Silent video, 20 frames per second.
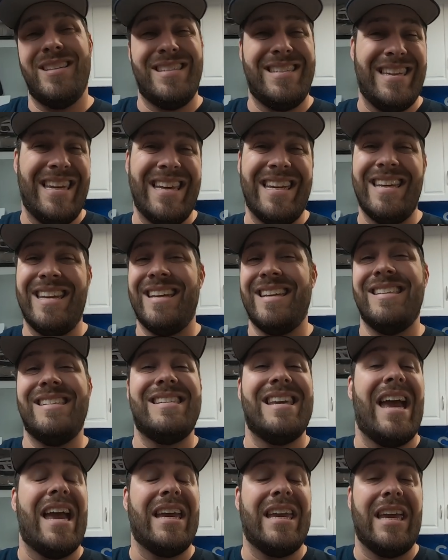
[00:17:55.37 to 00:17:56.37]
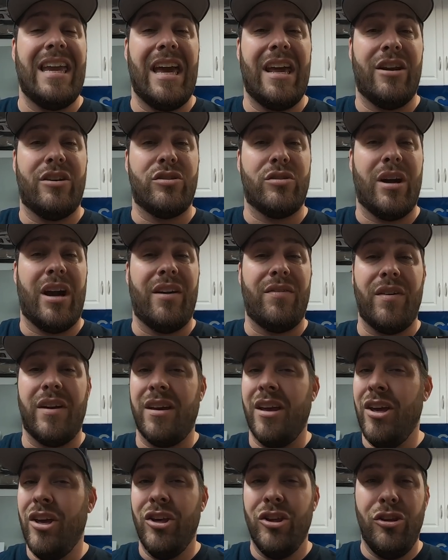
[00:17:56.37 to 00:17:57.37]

zigging and zagging out of traffic,